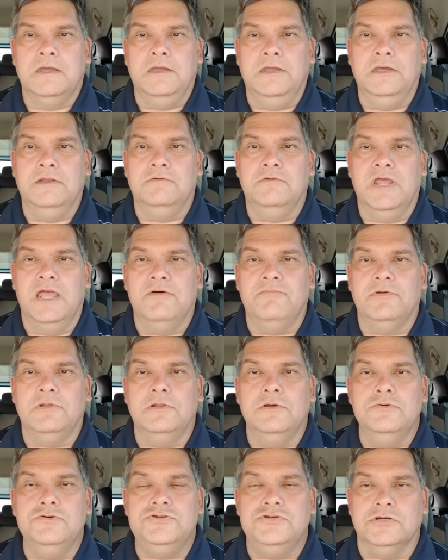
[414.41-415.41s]
In
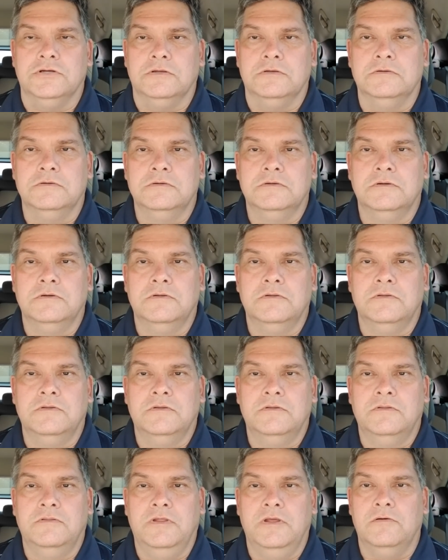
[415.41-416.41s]
evolution,
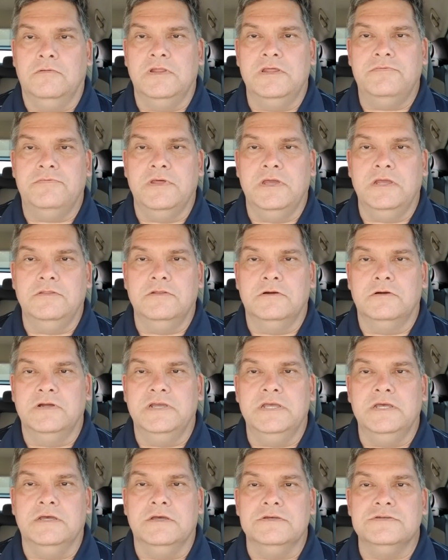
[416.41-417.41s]
the only thing there
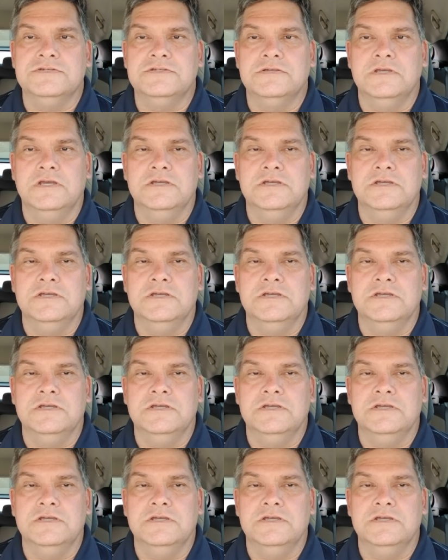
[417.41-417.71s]
is,